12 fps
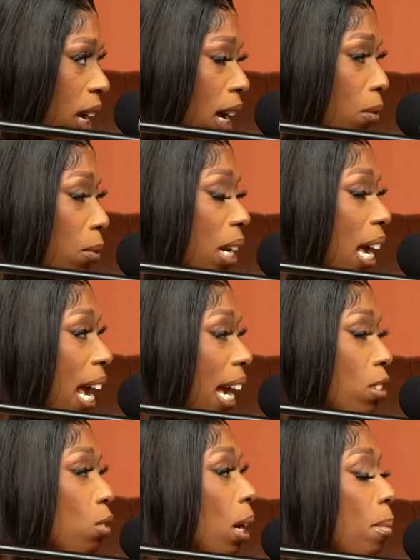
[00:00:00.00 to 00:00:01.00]
When I
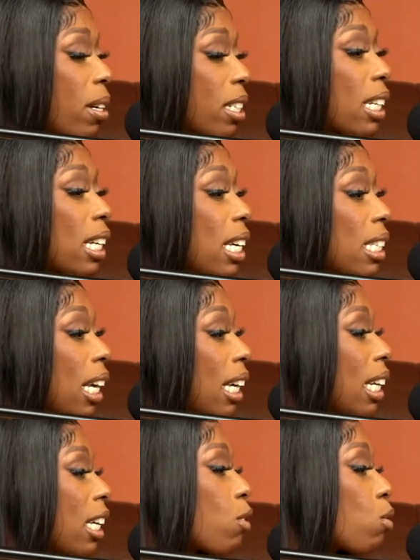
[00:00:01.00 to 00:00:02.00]
asked you how much it is, and
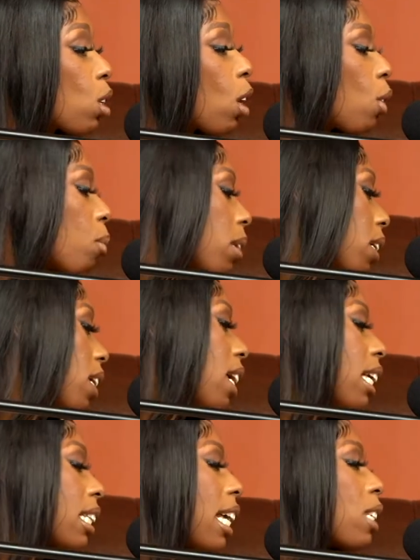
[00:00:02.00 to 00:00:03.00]
then you told me,
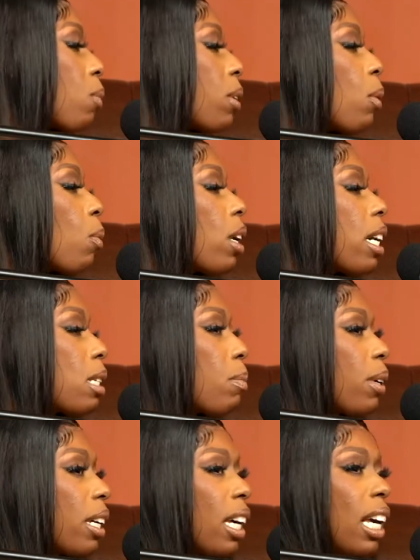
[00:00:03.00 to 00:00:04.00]
that's what it was.
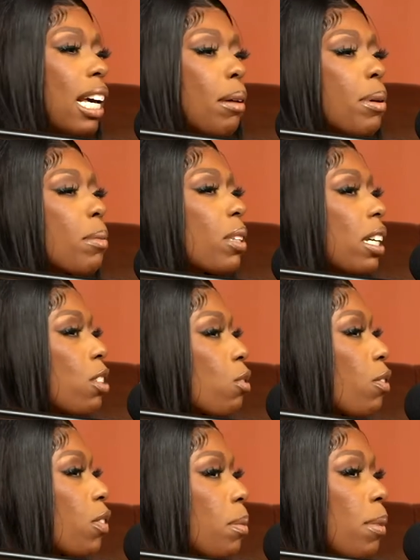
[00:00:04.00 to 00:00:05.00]
But people think because you're
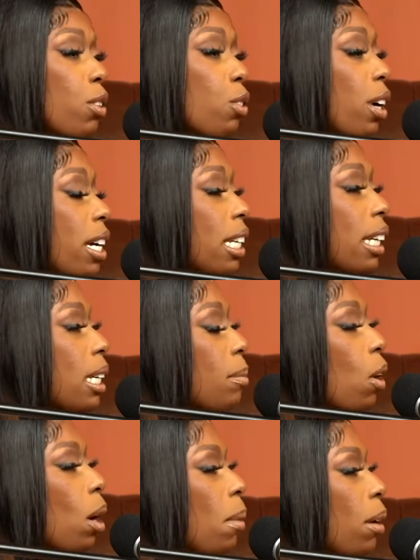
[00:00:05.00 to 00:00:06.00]
a female, you crazy. I keep
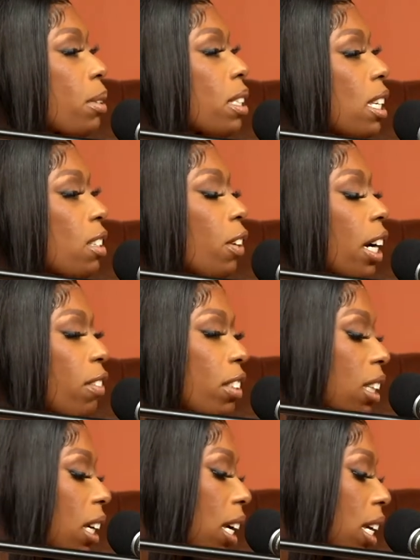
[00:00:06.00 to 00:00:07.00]
all my receipts for
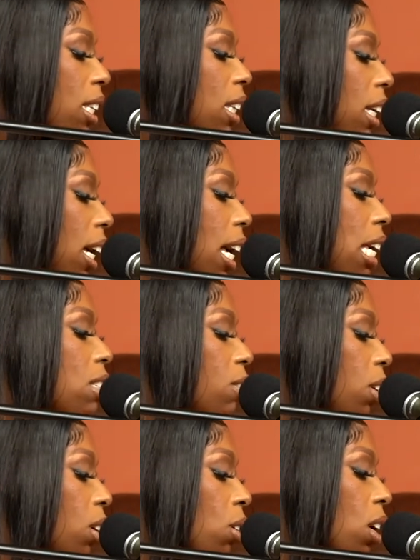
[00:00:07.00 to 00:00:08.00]
everything. Anything I ask
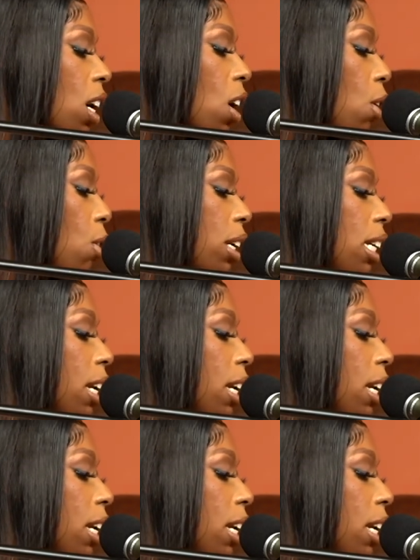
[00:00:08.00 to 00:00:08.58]
for, or can